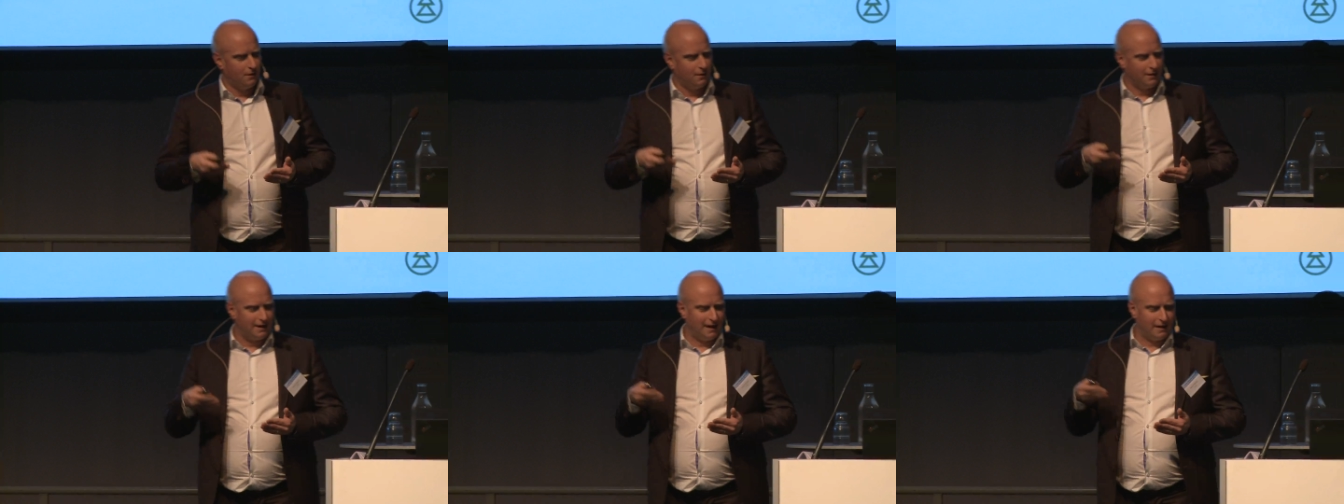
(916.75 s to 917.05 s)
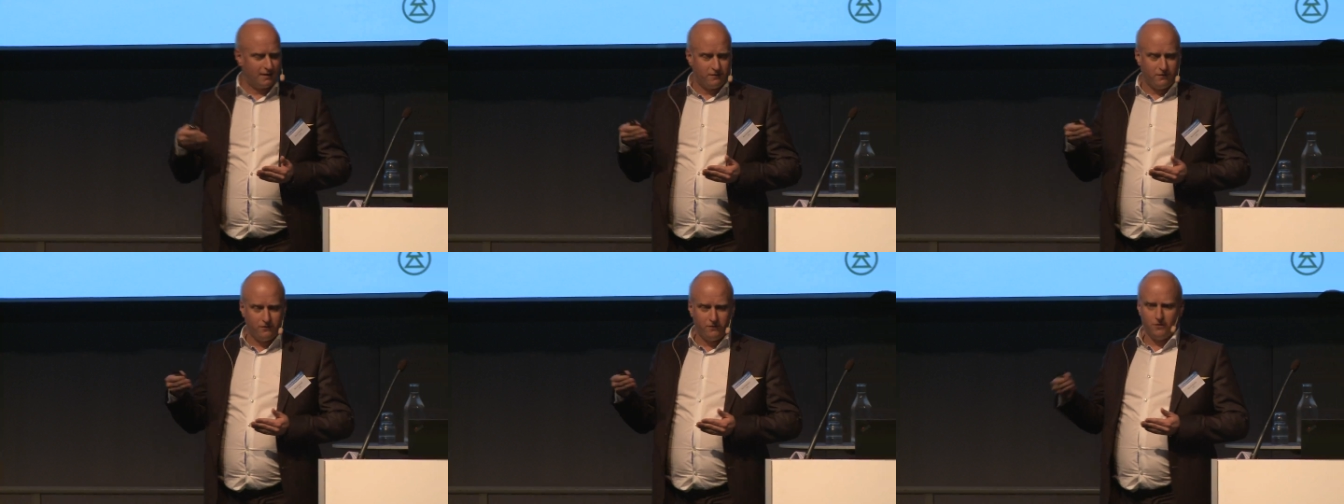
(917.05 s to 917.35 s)

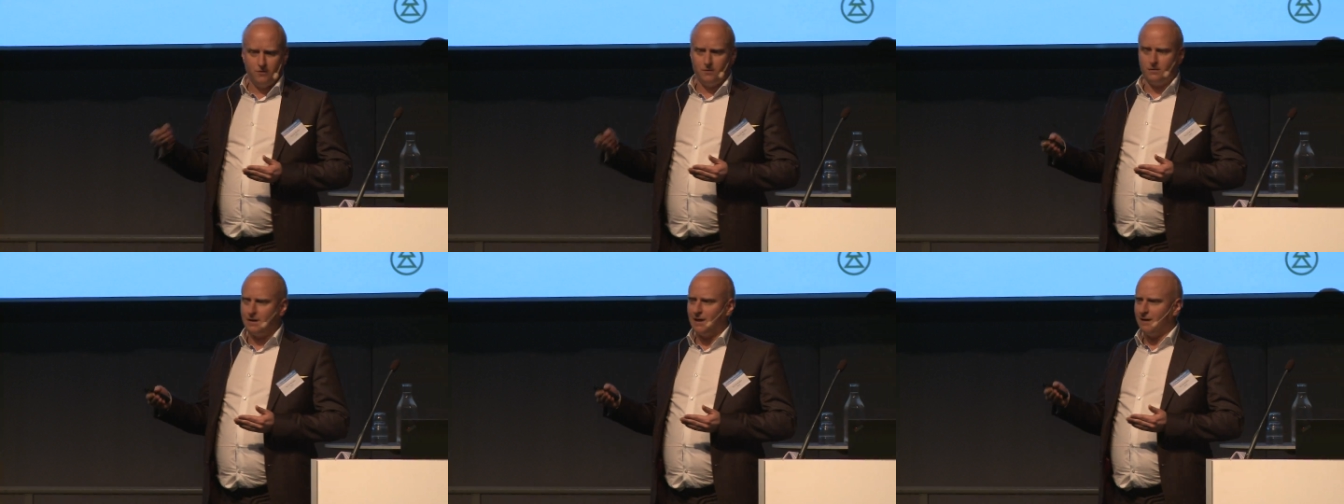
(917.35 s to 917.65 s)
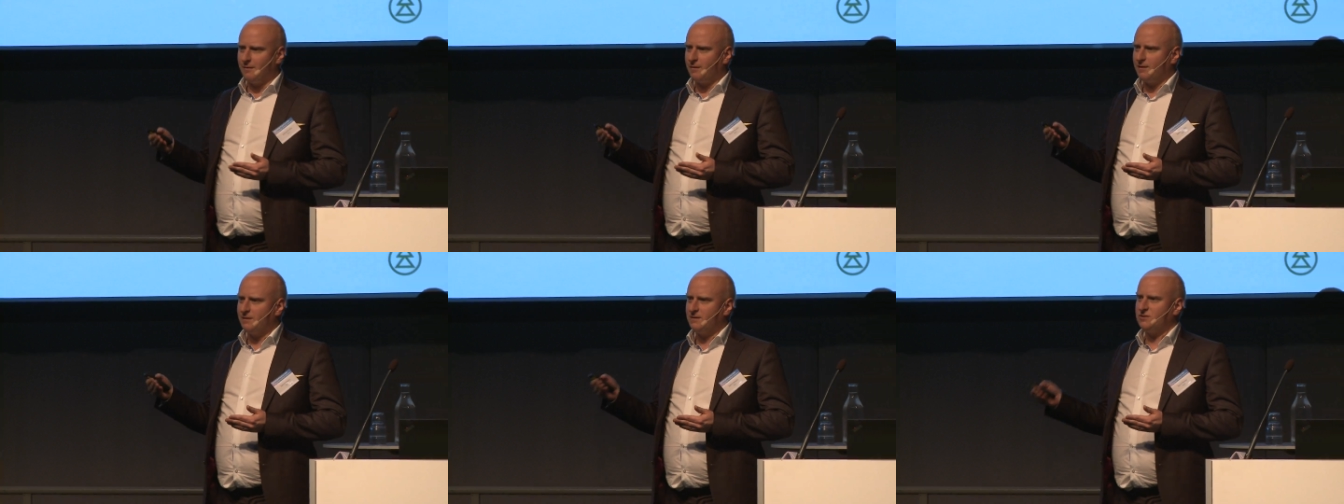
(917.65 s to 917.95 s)

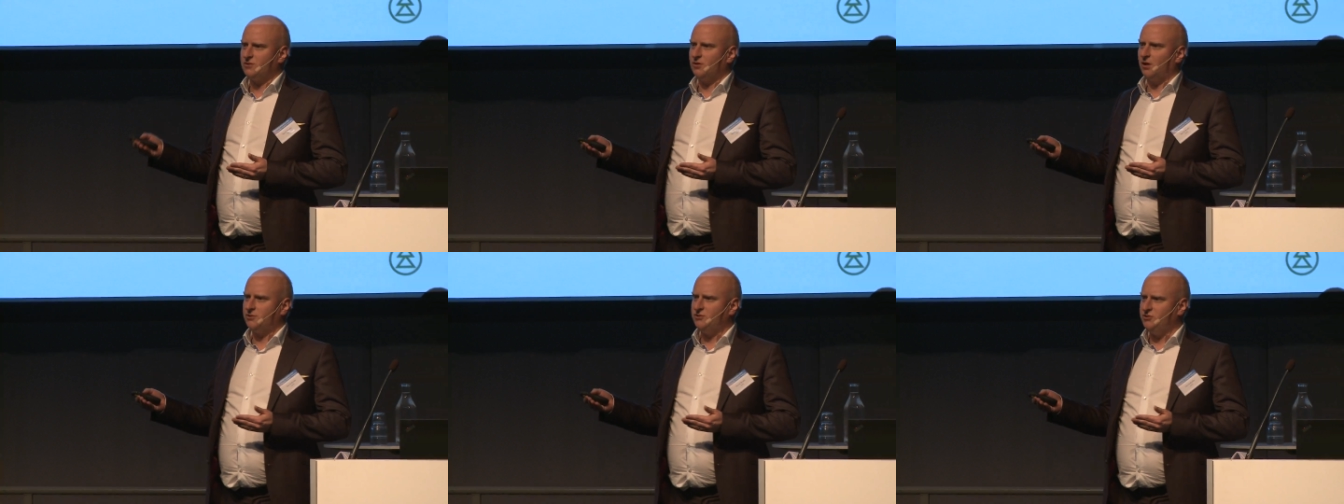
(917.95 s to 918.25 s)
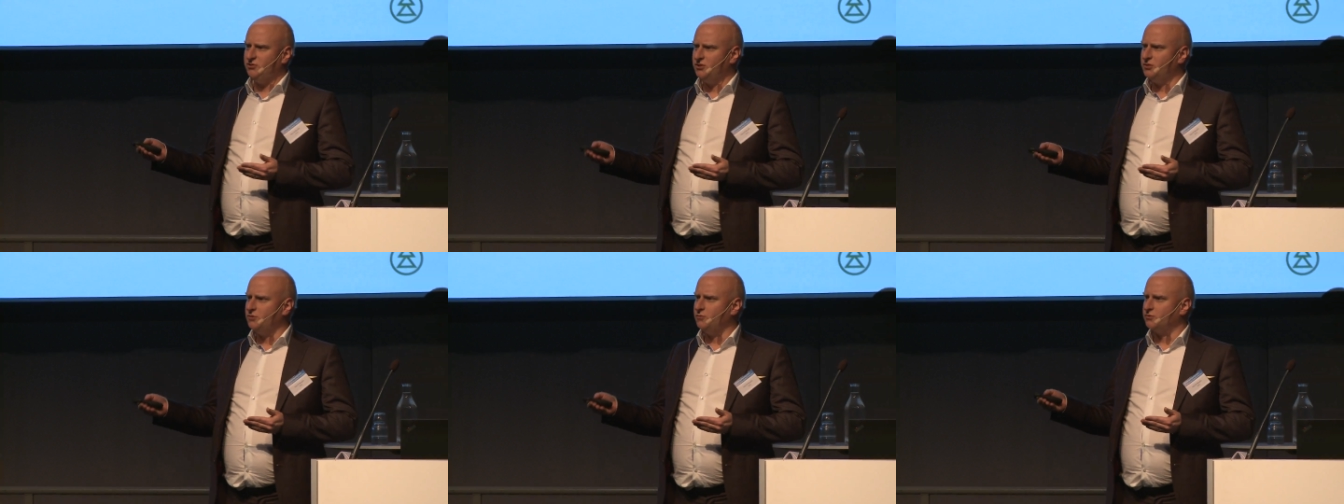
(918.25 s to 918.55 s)
can start to
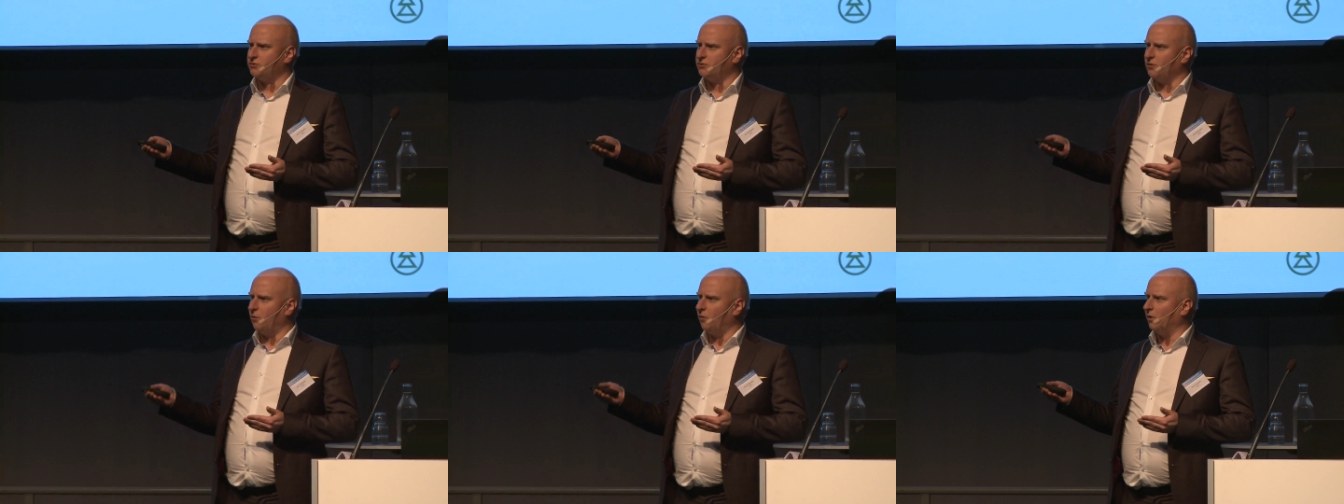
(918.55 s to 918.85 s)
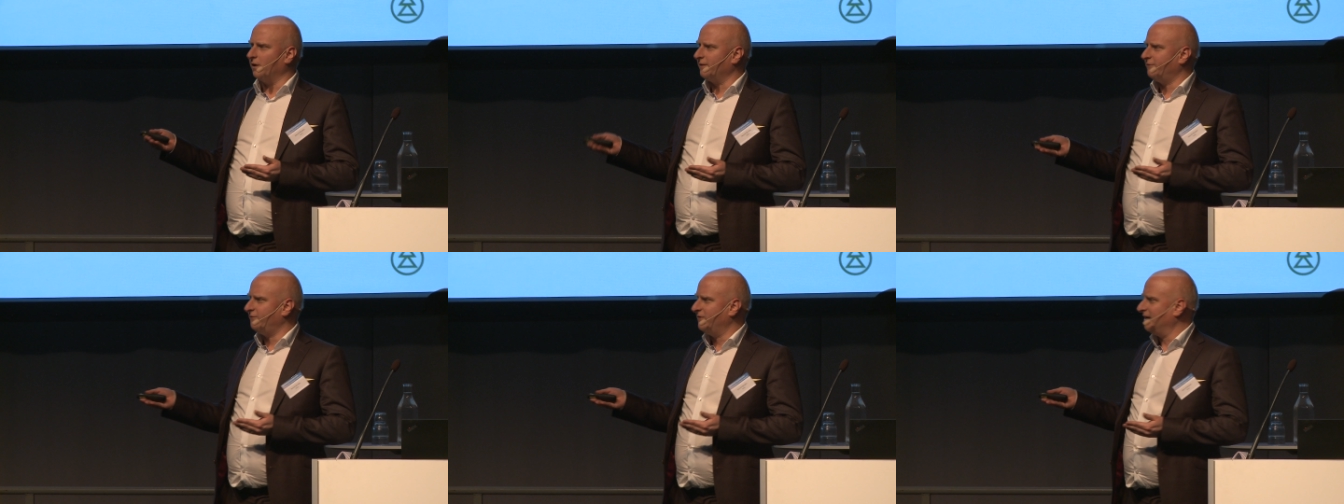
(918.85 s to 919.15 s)
use
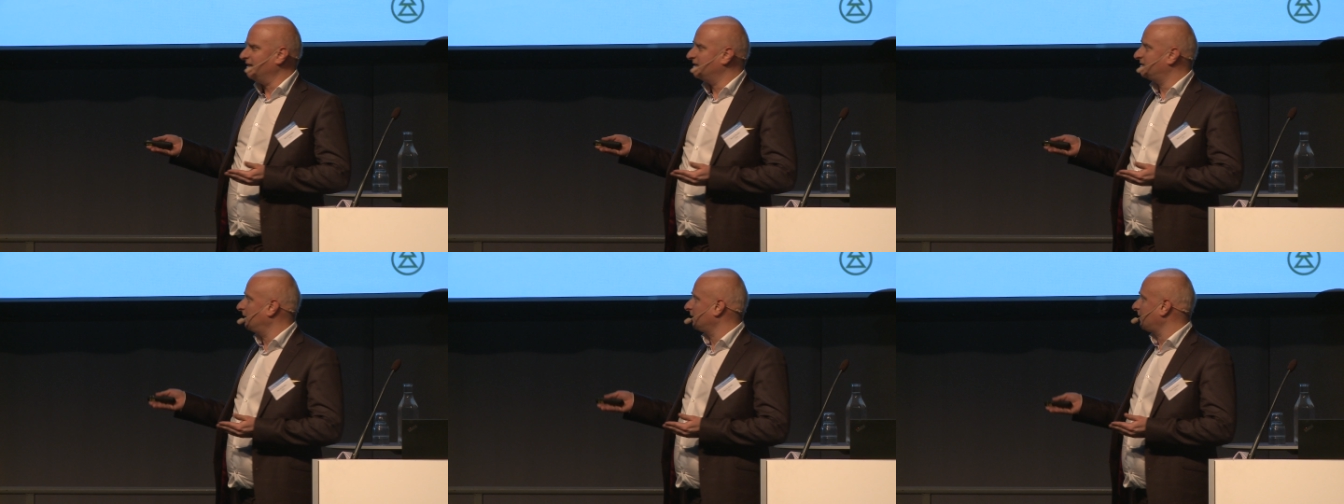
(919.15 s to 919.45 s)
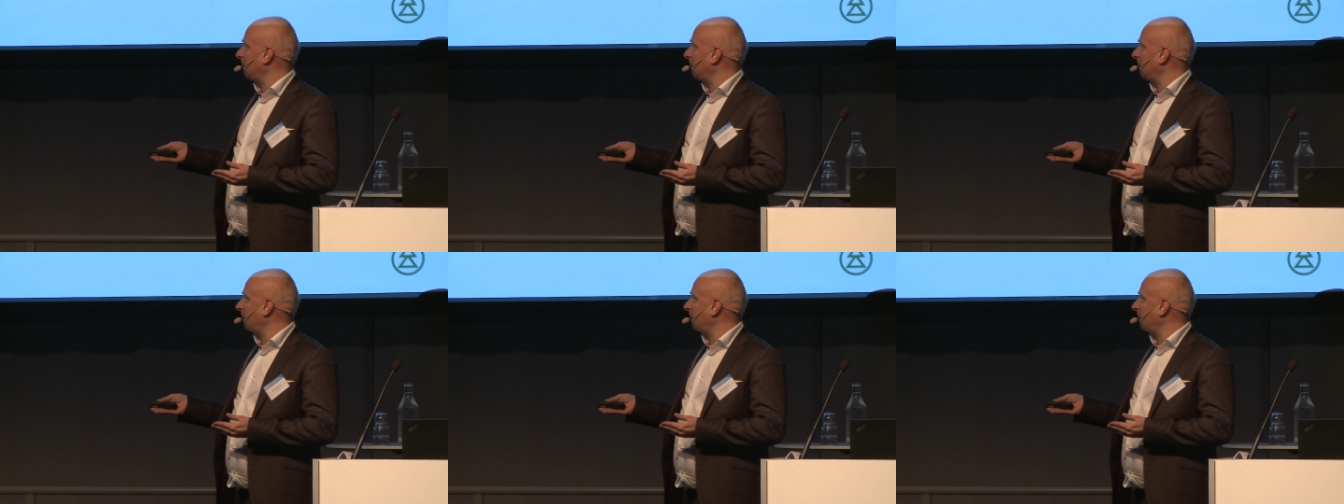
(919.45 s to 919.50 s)
all the feedstock